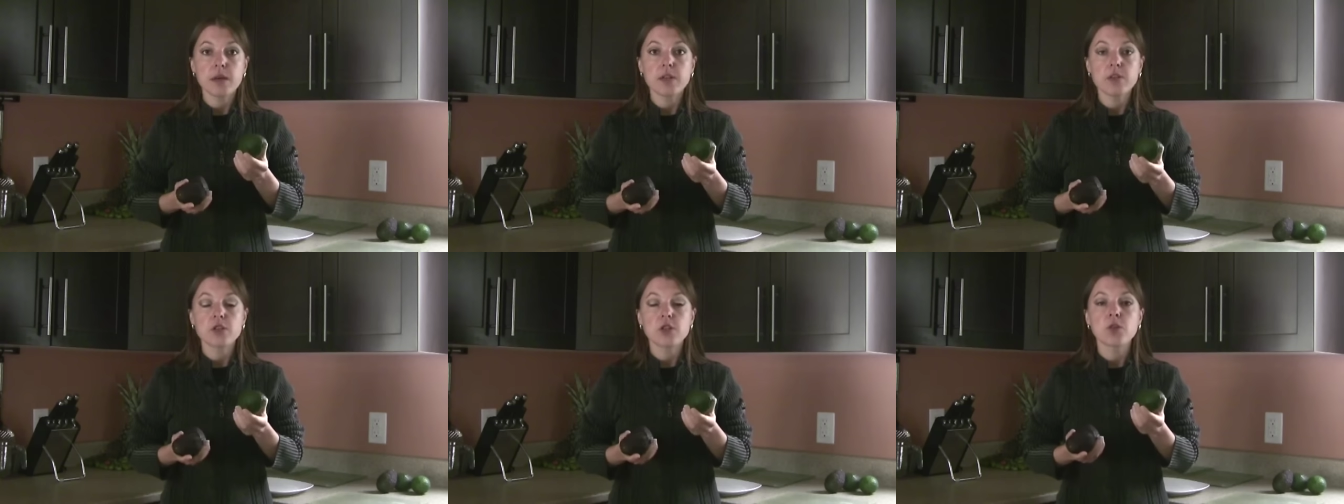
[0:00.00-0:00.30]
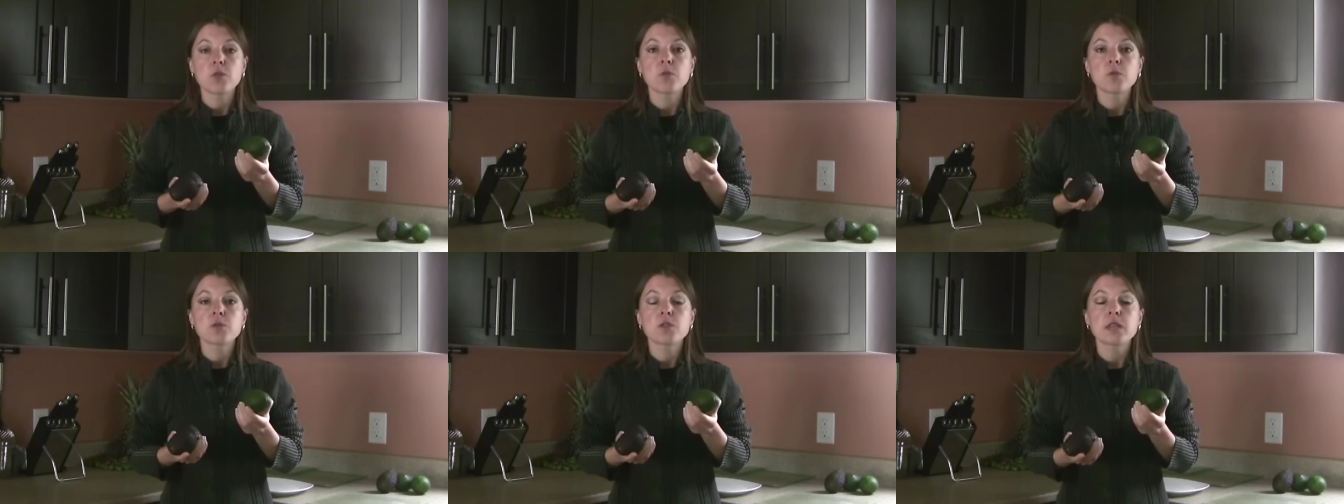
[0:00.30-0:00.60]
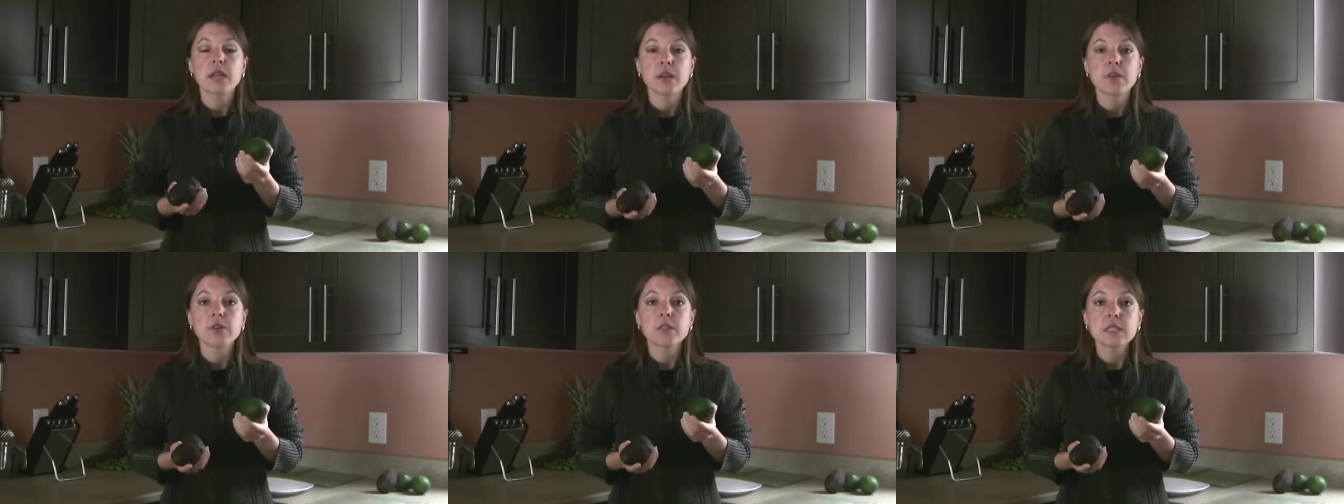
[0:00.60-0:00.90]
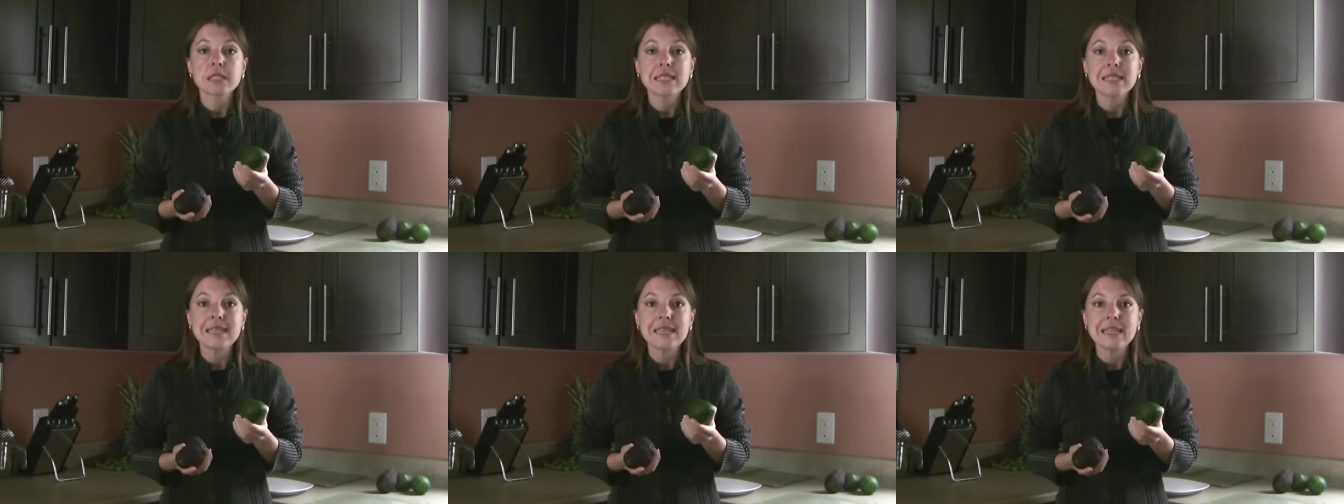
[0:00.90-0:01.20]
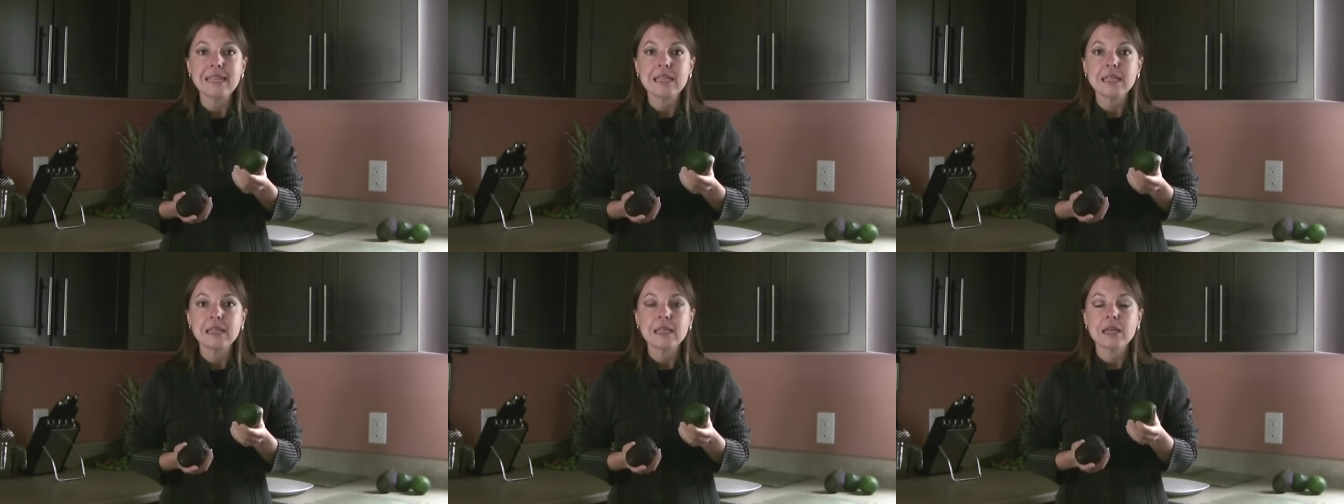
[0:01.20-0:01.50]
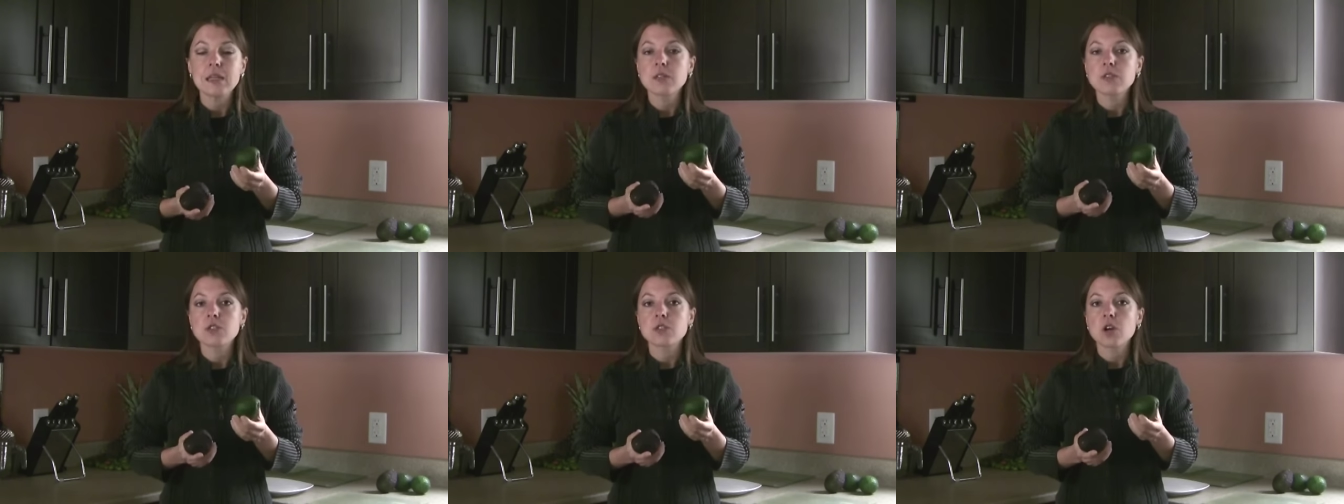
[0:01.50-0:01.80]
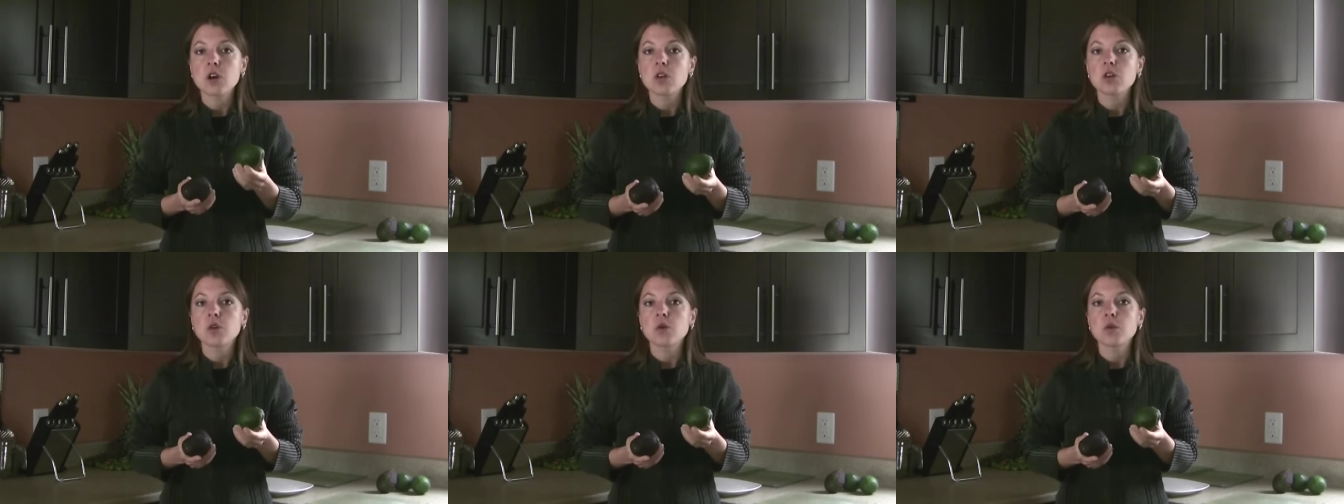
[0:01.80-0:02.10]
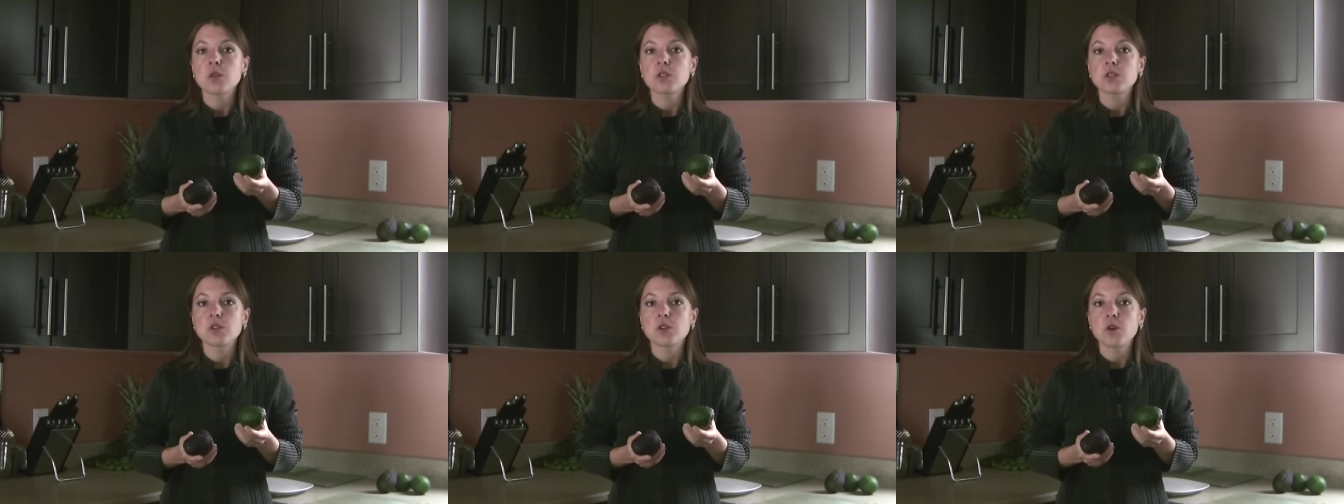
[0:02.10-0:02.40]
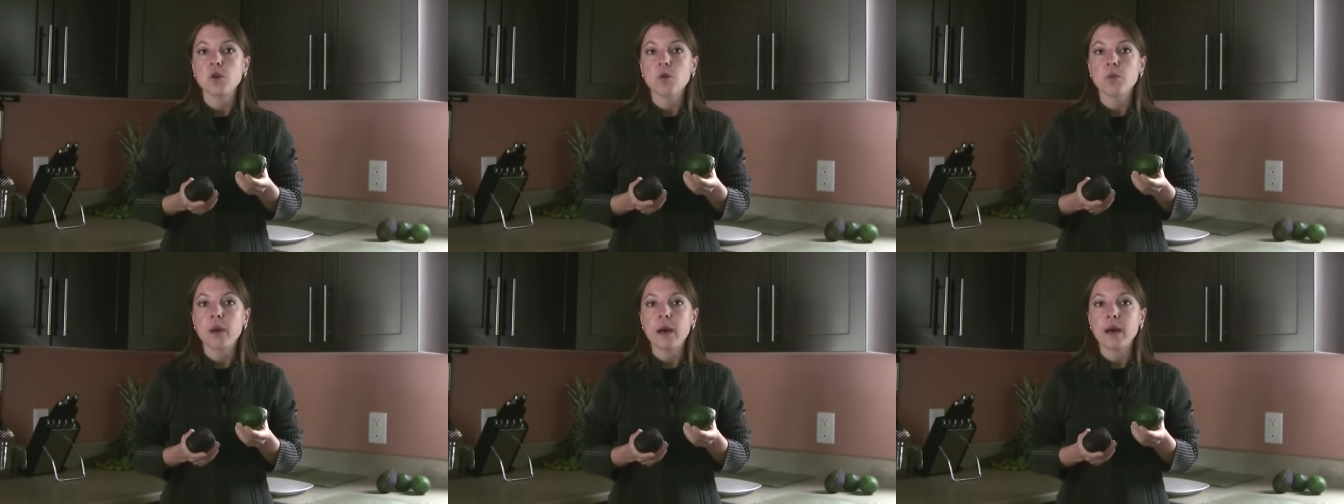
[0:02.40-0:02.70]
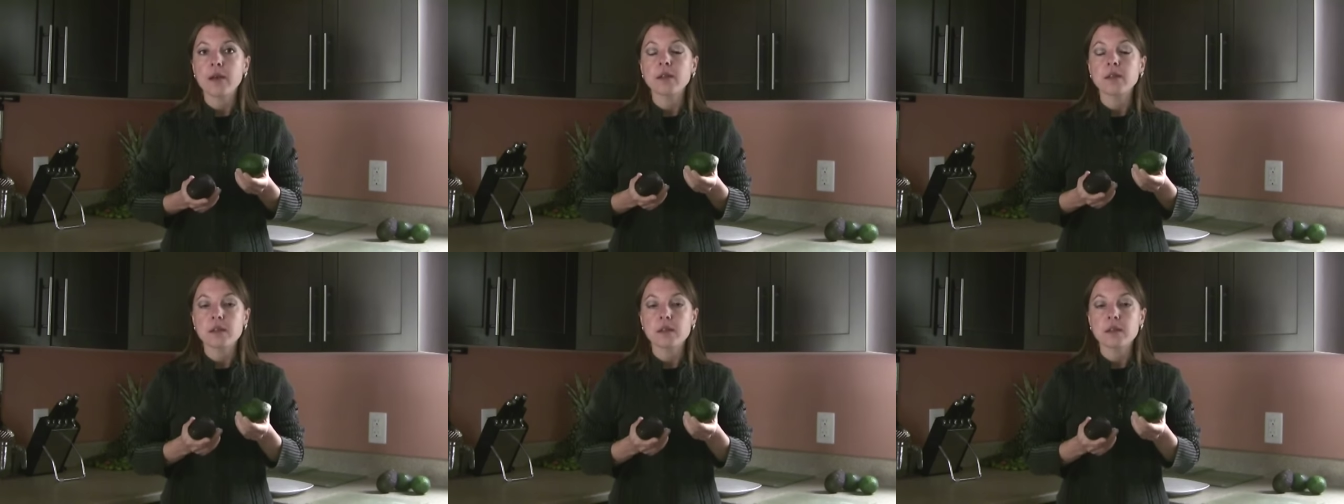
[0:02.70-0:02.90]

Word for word: actually almost guaranteed that it's not going to go bad,